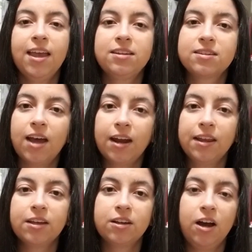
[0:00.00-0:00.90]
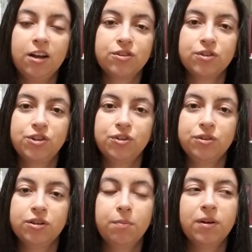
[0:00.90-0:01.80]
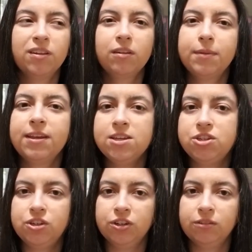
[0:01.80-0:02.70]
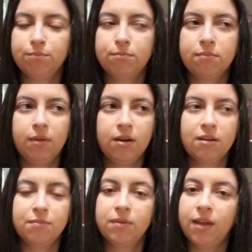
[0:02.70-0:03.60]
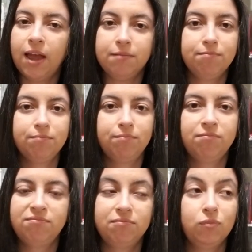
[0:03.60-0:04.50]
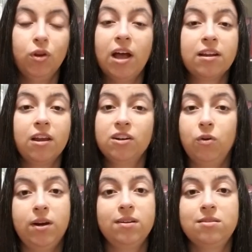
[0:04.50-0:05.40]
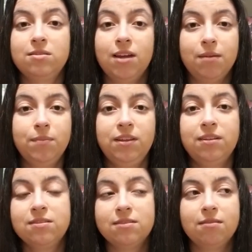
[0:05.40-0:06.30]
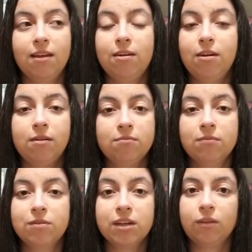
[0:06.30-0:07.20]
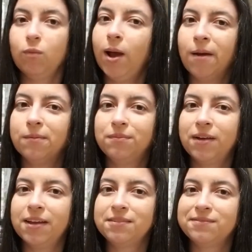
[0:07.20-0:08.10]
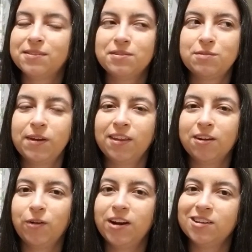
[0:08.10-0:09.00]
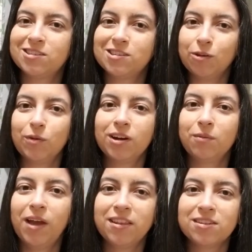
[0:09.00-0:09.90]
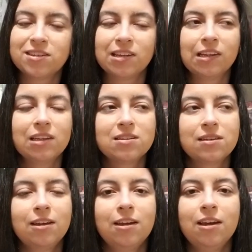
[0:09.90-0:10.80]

it's kind of like a Contra shooter, but a little bit easier. Um, I not a lot of credits. I beat this and I was like, wow, I didn't spend a lot of credits, so we're gonna add this to the list.